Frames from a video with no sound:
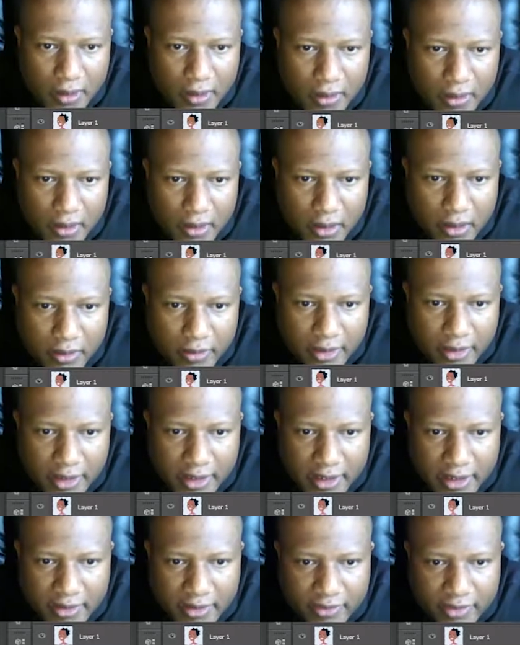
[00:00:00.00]
Alright, and
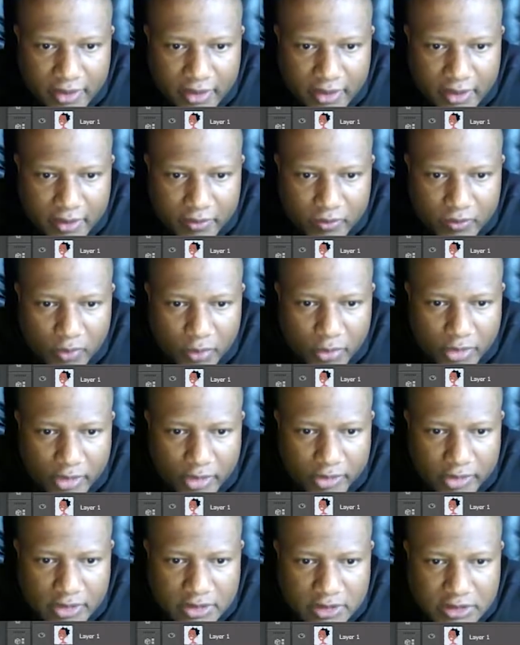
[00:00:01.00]
then we'll bring this
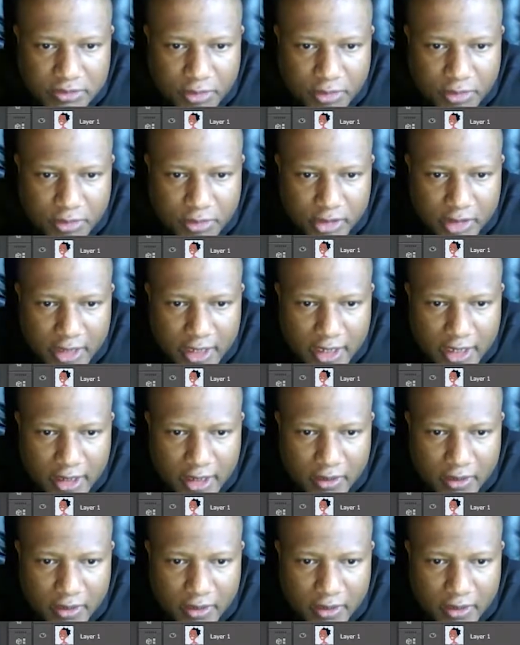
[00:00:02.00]
part down.